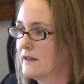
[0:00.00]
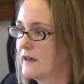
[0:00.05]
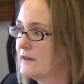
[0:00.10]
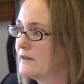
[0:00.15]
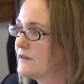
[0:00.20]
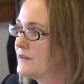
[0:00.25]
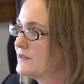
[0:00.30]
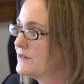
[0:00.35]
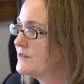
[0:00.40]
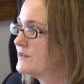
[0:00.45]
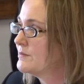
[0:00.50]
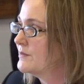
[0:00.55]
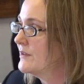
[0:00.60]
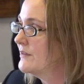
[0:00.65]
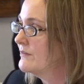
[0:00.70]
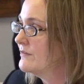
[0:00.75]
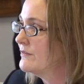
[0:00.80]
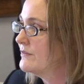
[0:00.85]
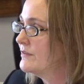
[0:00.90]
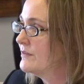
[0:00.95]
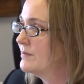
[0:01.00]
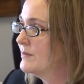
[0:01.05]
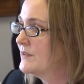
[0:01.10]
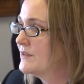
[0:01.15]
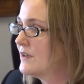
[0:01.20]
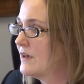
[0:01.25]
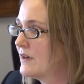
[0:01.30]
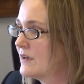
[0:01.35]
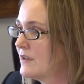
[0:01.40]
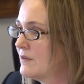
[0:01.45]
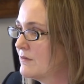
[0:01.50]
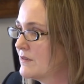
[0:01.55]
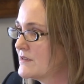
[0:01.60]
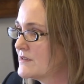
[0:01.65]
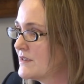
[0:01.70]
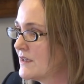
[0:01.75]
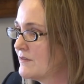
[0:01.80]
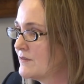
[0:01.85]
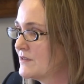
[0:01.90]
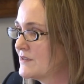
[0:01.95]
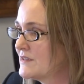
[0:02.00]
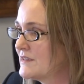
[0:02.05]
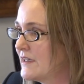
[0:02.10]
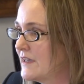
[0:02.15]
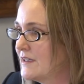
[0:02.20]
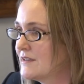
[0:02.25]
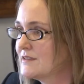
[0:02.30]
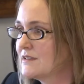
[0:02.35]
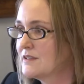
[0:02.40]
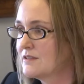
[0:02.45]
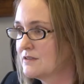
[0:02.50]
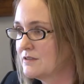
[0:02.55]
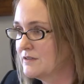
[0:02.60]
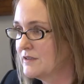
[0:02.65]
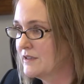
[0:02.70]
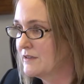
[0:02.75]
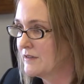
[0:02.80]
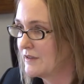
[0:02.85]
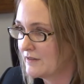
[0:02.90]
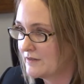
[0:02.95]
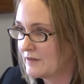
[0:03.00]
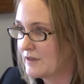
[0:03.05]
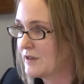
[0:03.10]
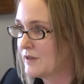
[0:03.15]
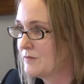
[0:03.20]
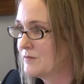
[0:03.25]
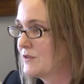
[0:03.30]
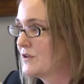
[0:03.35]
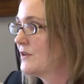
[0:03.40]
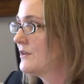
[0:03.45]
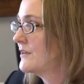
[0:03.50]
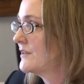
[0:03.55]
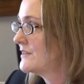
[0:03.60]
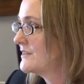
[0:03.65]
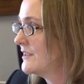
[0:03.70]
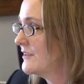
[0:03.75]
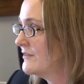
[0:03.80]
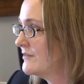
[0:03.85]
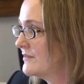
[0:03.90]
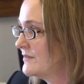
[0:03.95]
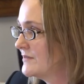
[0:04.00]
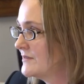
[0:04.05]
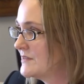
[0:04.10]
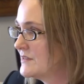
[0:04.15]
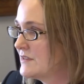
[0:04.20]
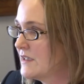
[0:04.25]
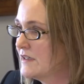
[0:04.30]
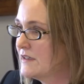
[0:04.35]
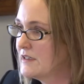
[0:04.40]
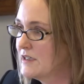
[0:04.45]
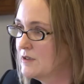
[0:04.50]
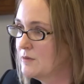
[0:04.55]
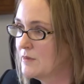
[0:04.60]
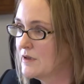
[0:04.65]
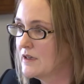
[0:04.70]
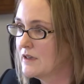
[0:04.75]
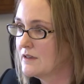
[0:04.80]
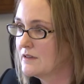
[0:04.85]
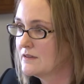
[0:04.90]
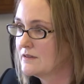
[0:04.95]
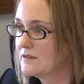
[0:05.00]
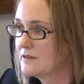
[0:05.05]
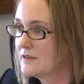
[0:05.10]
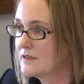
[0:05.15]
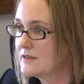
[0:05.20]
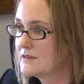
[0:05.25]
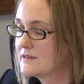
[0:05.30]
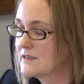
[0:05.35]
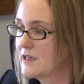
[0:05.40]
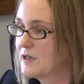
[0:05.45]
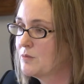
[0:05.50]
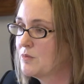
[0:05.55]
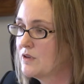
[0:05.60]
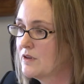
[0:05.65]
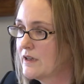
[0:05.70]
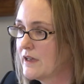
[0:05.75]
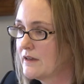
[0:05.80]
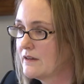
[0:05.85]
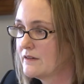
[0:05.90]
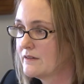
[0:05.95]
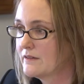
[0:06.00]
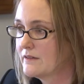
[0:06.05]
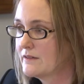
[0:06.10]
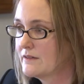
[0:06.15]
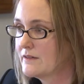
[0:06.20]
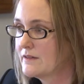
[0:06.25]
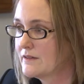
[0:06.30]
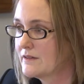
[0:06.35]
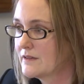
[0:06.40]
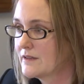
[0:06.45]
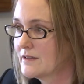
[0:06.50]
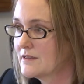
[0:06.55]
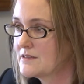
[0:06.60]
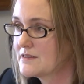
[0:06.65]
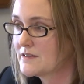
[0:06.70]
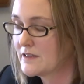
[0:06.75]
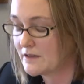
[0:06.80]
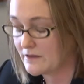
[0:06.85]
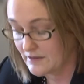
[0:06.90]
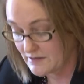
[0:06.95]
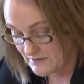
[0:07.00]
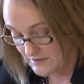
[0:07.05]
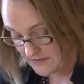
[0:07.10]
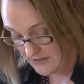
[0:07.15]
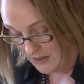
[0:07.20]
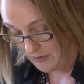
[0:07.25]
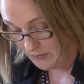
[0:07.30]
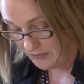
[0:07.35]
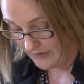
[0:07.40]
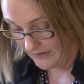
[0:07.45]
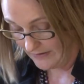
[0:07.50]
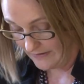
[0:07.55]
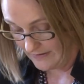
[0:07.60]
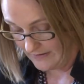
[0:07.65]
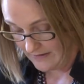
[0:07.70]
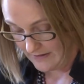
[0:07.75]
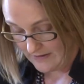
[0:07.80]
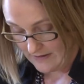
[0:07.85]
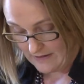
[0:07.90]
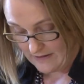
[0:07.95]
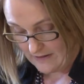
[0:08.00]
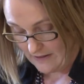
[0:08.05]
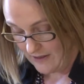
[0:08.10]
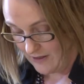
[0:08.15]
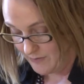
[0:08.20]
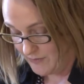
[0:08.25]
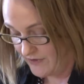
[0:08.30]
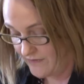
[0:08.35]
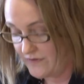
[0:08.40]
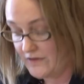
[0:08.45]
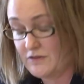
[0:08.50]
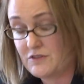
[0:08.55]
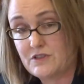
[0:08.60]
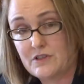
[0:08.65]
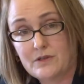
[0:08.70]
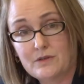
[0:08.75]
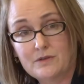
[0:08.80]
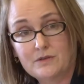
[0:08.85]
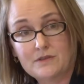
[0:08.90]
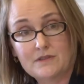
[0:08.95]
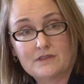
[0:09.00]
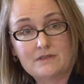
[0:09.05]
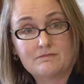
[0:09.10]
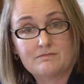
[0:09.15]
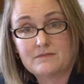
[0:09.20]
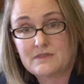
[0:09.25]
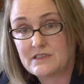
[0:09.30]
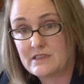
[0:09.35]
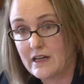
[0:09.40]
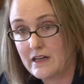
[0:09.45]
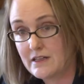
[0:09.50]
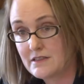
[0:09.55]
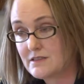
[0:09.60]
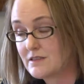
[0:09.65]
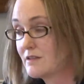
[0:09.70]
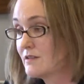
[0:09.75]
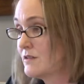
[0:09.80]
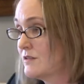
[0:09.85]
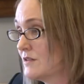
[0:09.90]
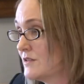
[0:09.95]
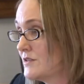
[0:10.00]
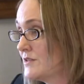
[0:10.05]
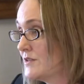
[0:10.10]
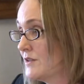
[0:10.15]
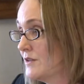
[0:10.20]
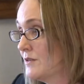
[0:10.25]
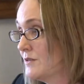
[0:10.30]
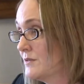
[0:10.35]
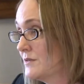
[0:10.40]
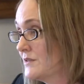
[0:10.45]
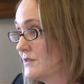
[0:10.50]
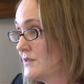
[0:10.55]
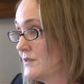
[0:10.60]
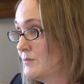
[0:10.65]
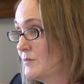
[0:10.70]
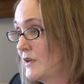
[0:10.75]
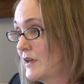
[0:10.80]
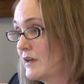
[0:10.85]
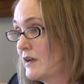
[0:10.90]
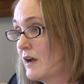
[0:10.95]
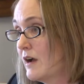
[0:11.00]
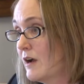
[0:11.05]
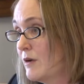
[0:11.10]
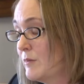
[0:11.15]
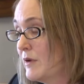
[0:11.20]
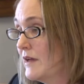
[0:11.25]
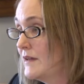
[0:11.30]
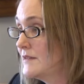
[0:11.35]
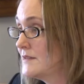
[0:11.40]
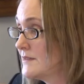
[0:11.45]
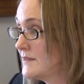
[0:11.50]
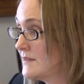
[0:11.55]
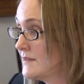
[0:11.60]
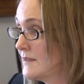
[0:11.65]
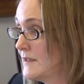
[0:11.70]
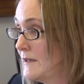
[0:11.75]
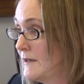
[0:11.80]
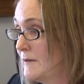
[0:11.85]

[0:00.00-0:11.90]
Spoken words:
letters, we've been talking with several states, including Curtis. I've sent him a sample letter to consider as a template. If you choose, states could also submit comments.